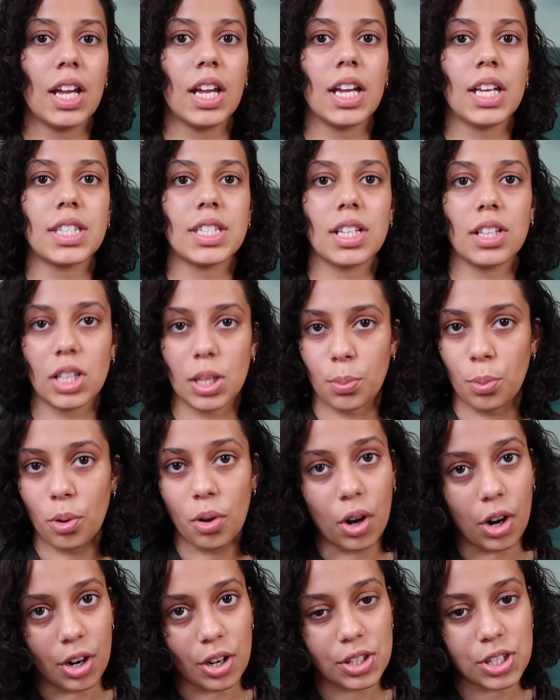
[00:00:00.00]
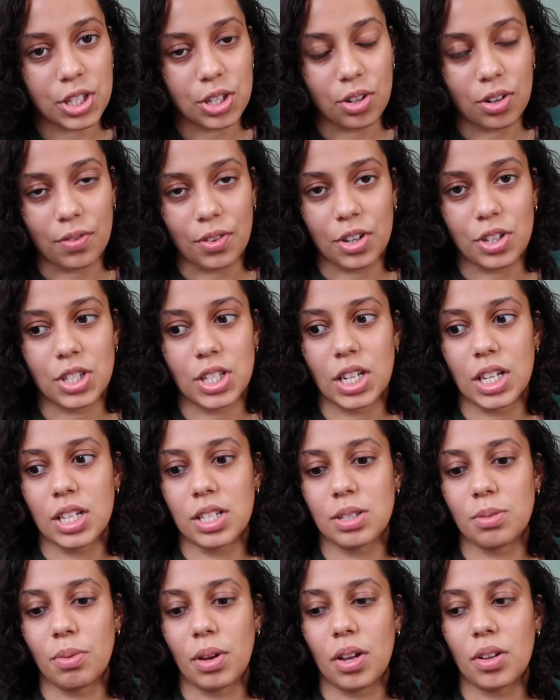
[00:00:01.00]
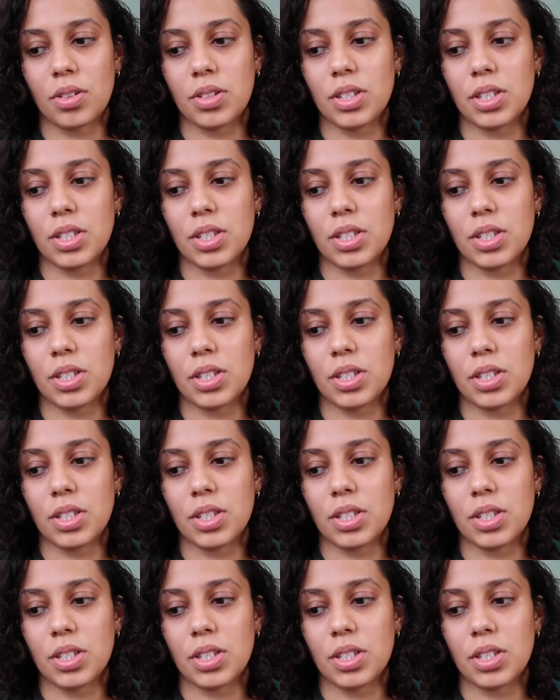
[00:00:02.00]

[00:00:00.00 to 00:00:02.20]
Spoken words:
It's a liberal arts university as well.